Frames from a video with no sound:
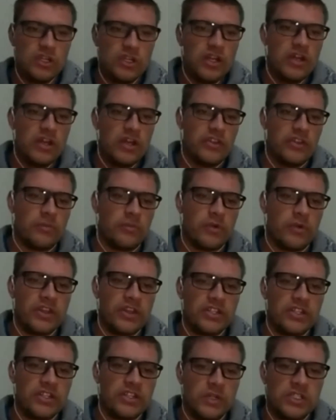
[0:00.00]
The
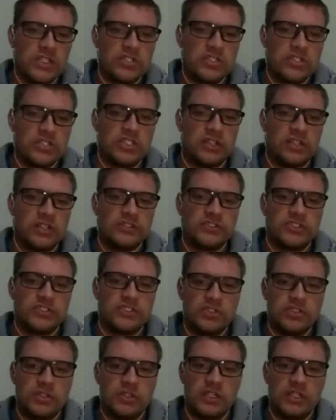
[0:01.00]
brothers went to Joseph's
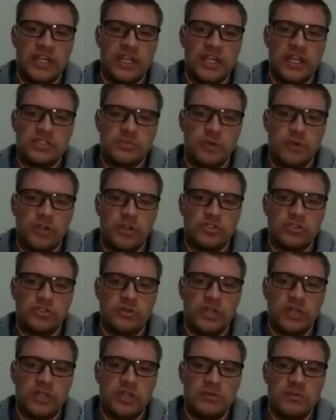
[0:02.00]
steward and spoke to
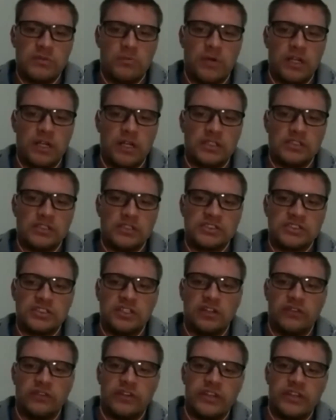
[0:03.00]
him about the
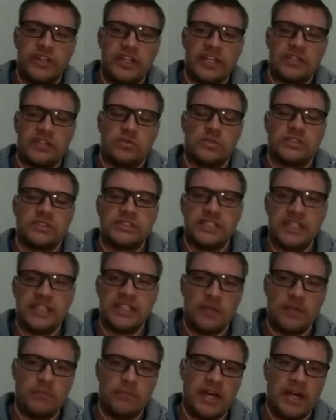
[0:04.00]
silver that was in their
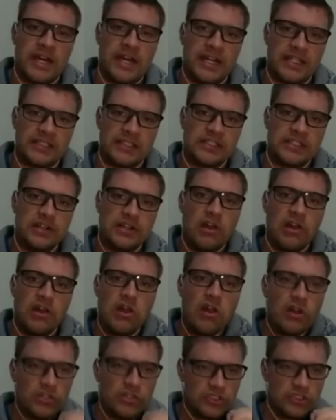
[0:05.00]
bags.
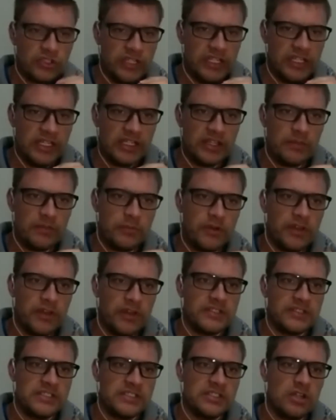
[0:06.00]
So here the
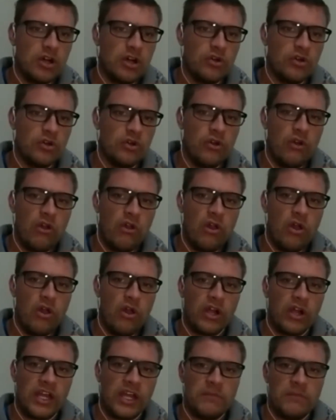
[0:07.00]
brothers know,
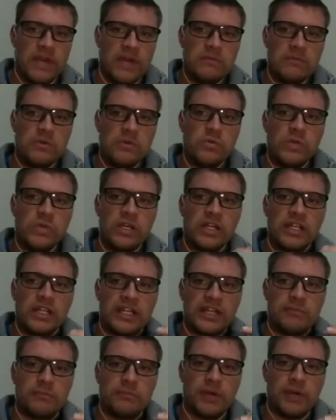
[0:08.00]
okay, maybe we're going to
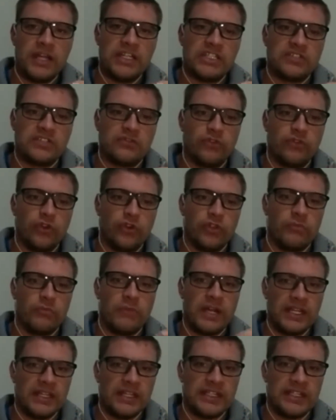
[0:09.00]
get punished for the
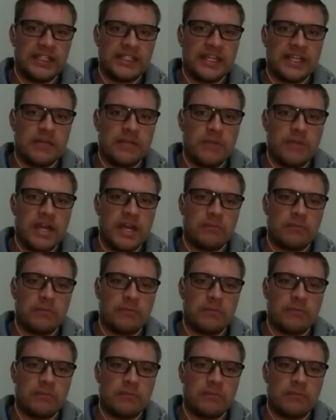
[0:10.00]
money that came back.